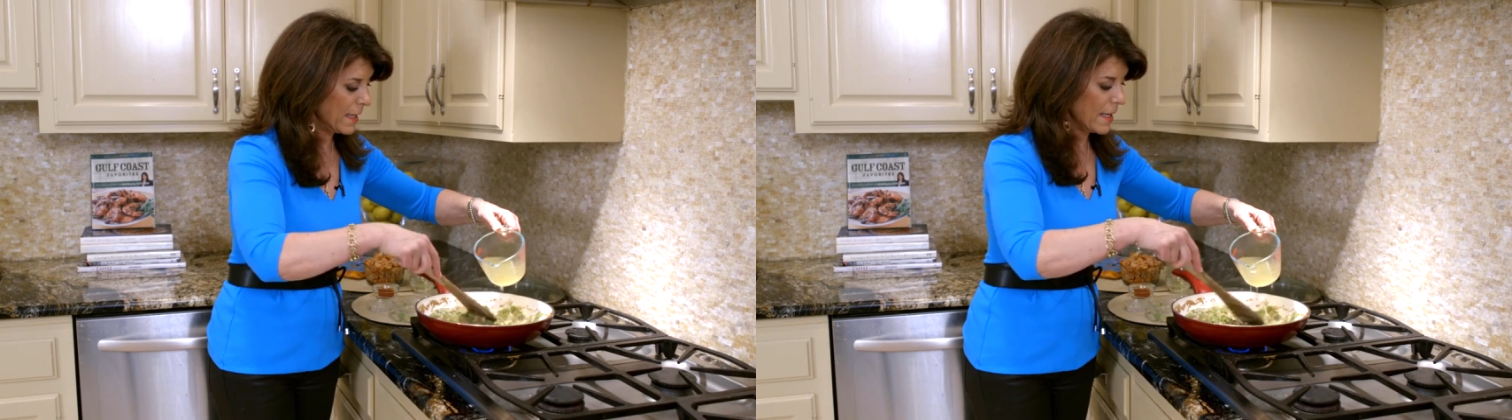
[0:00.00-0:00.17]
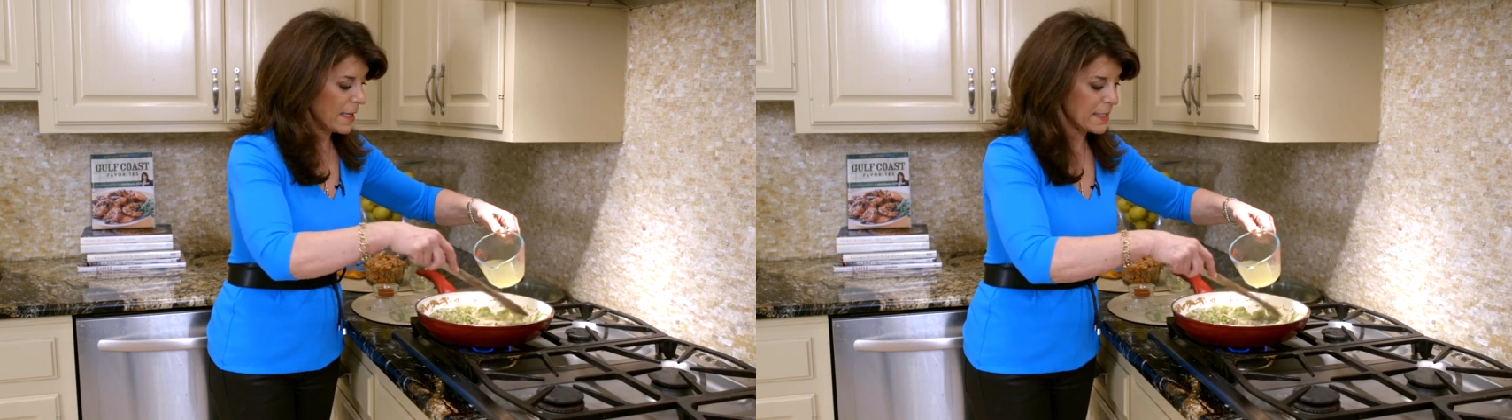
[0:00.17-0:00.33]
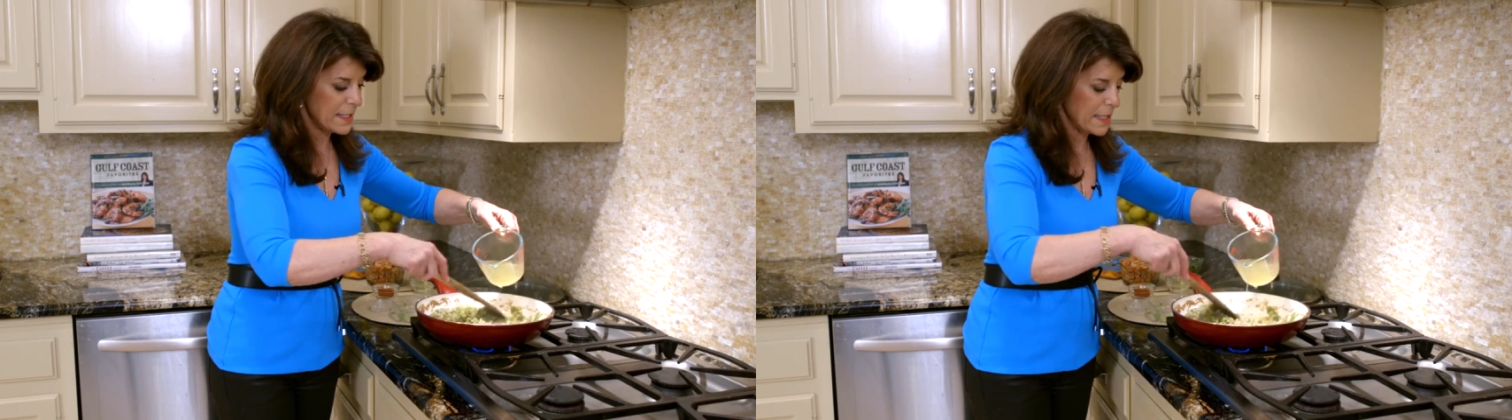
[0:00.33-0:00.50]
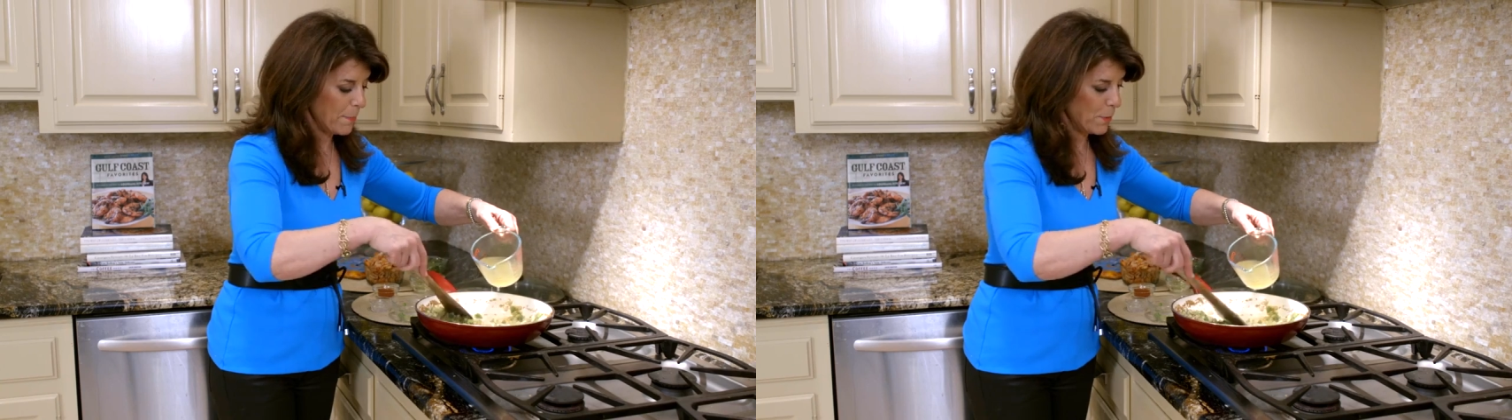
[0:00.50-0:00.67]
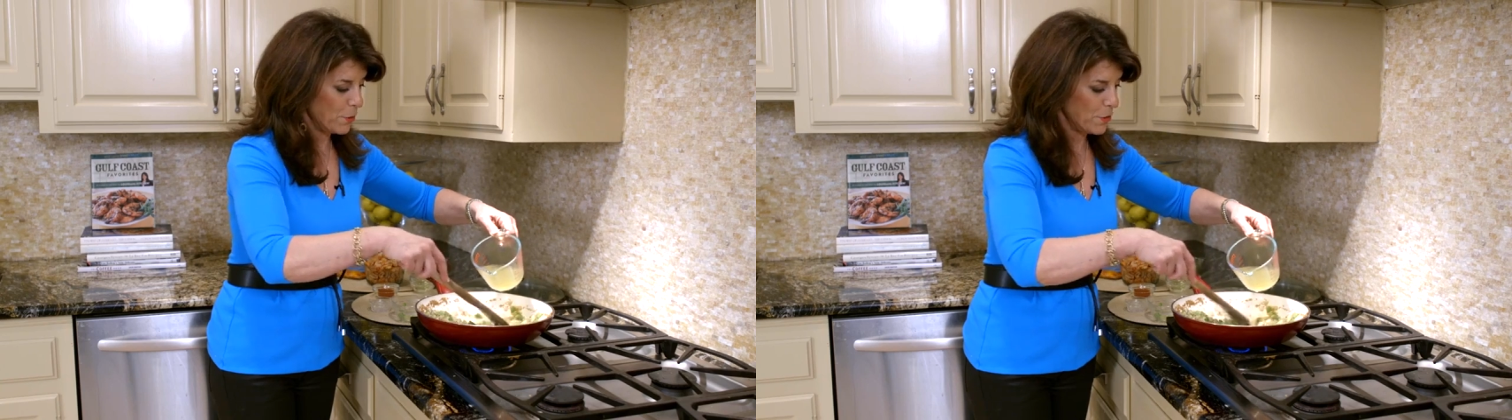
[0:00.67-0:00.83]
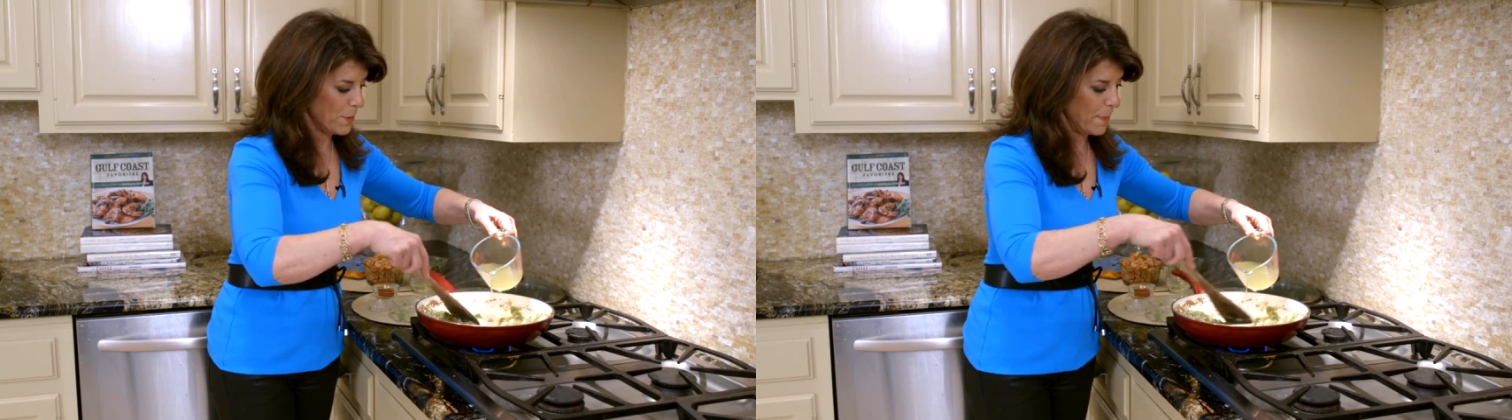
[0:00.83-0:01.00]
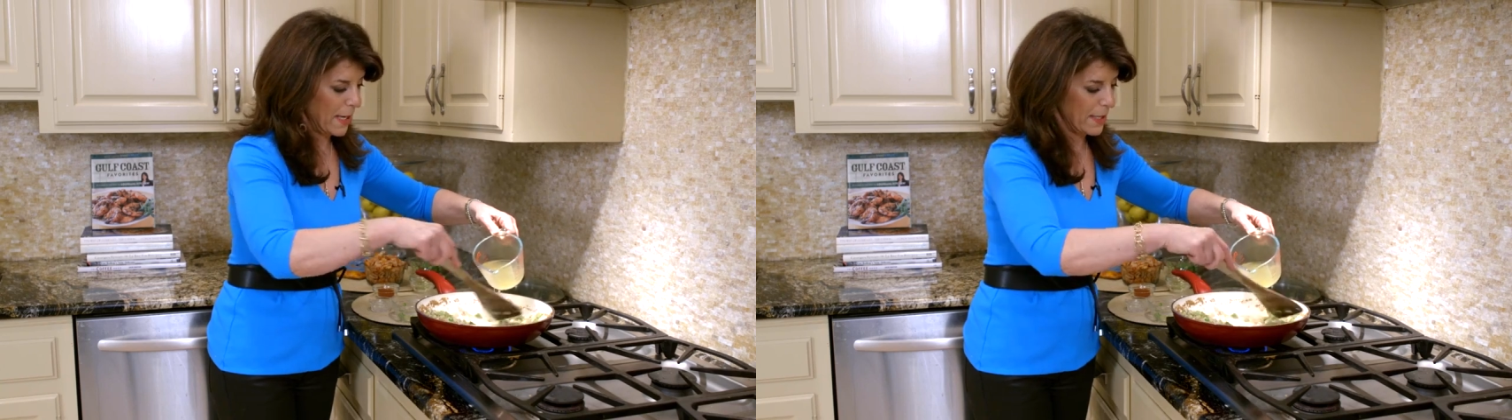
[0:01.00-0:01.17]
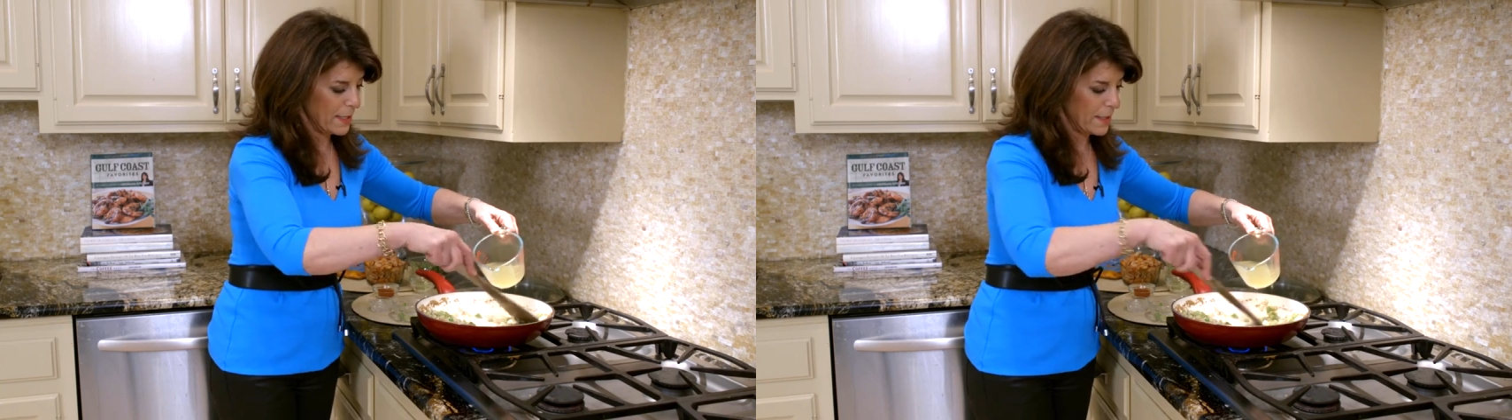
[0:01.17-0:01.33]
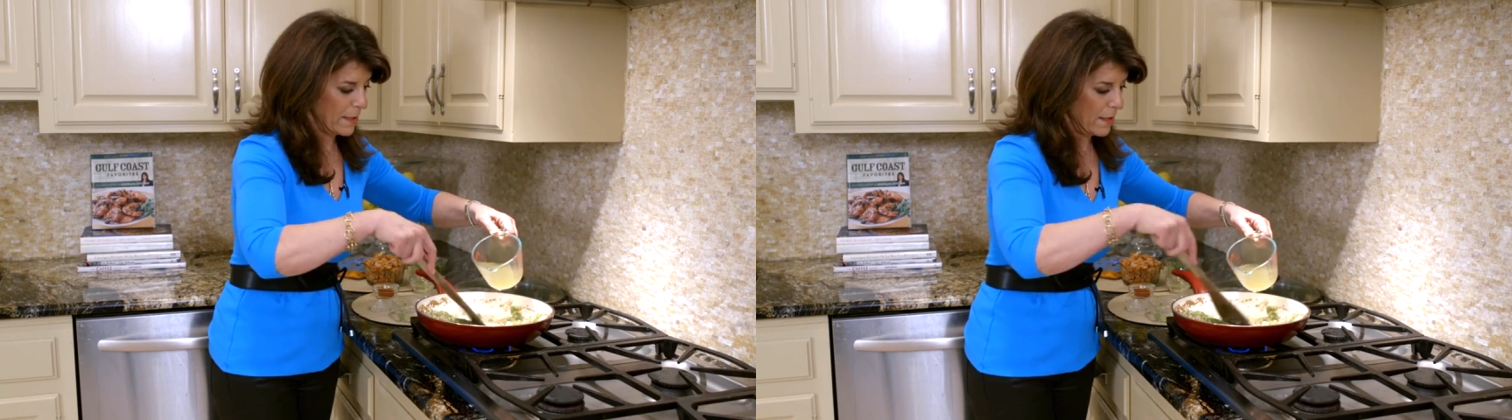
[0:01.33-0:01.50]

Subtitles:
Simple to make.